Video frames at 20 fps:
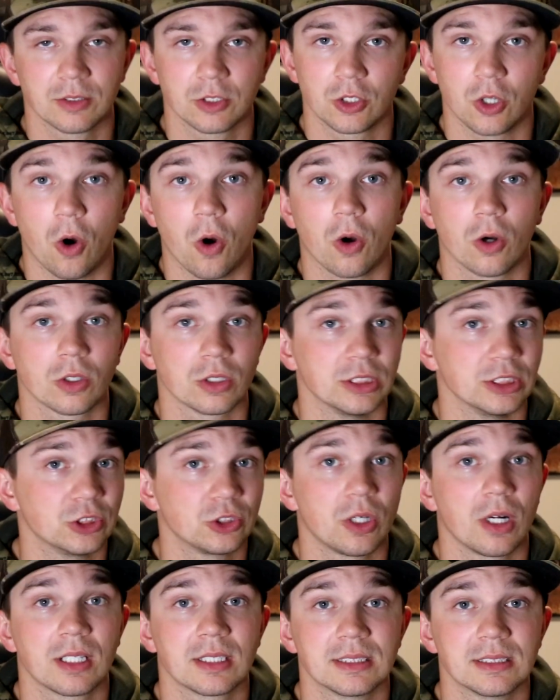cars and
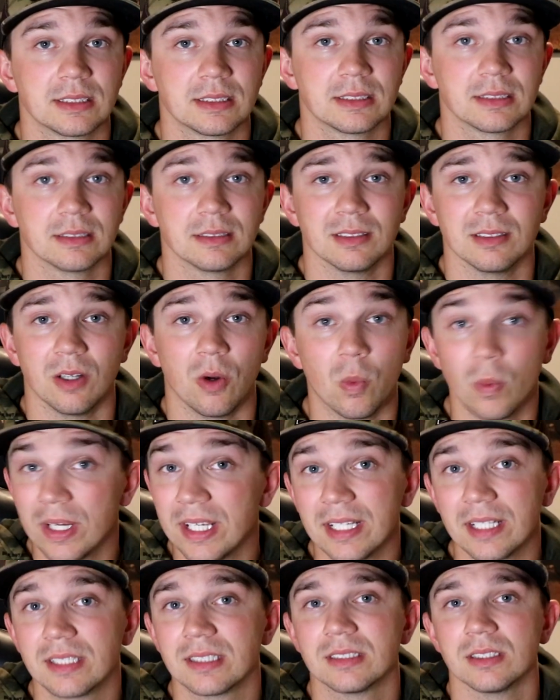trucks a
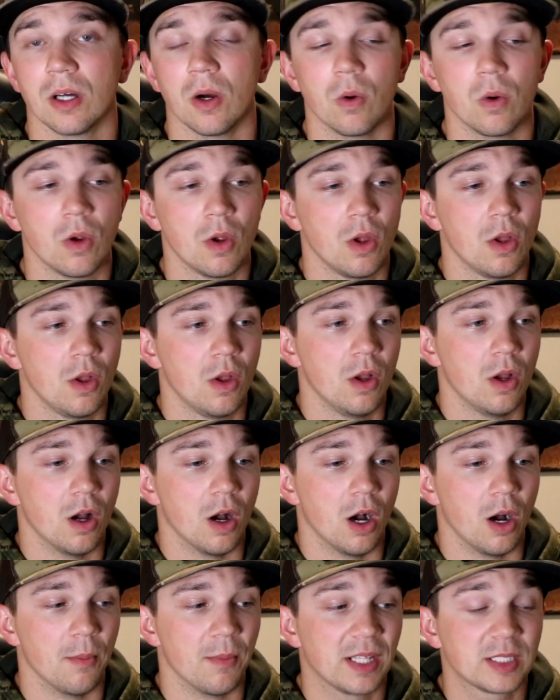week. So
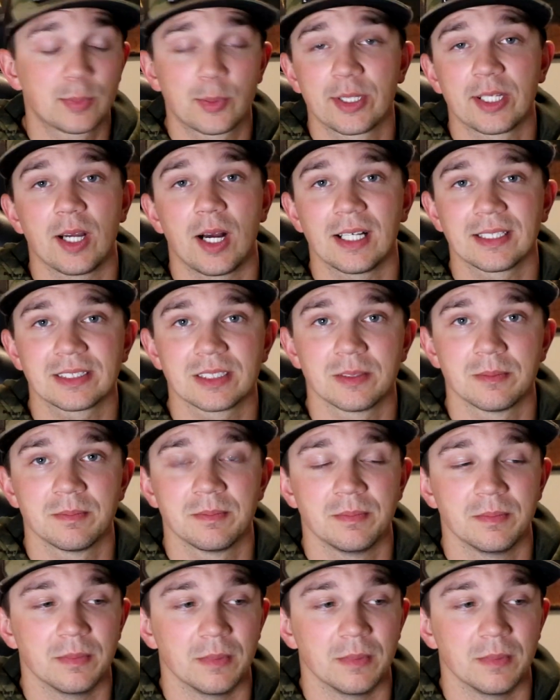that's pretty awesome.